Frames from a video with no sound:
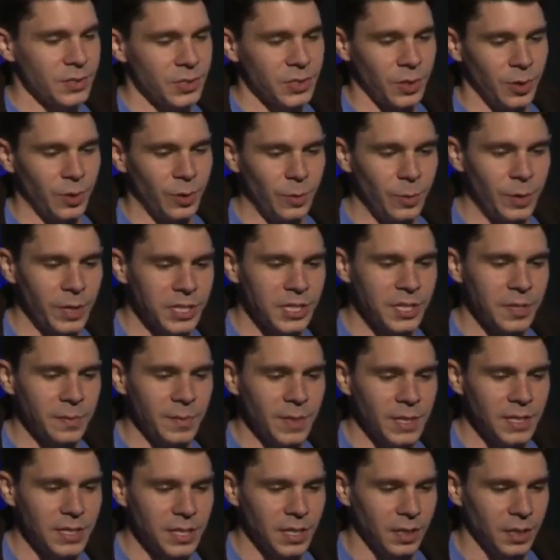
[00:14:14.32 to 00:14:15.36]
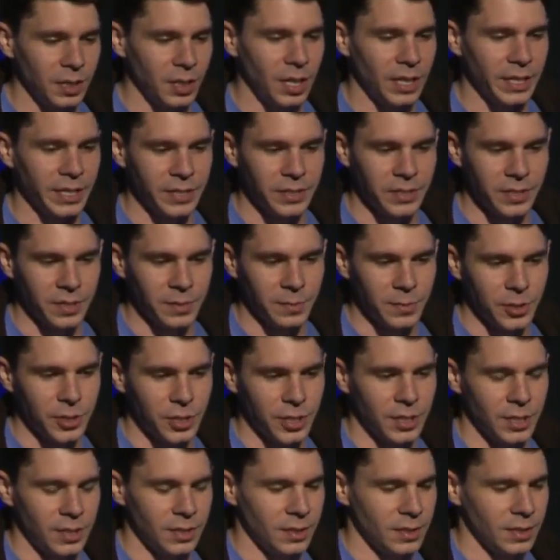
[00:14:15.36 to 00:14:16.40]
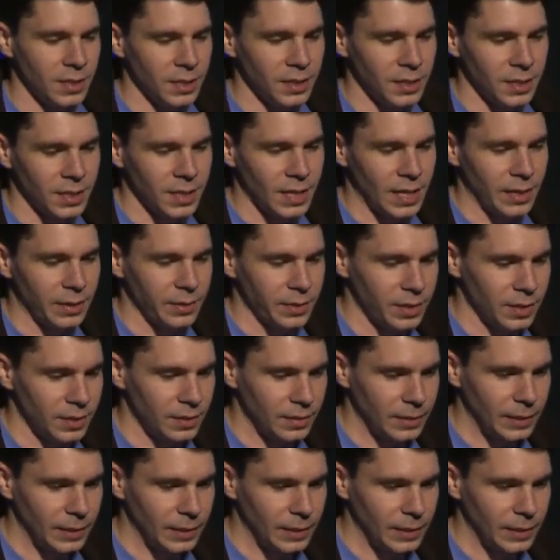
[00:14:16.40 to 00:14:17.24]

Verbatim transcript: So what does it mean to log into the machine in the cloud?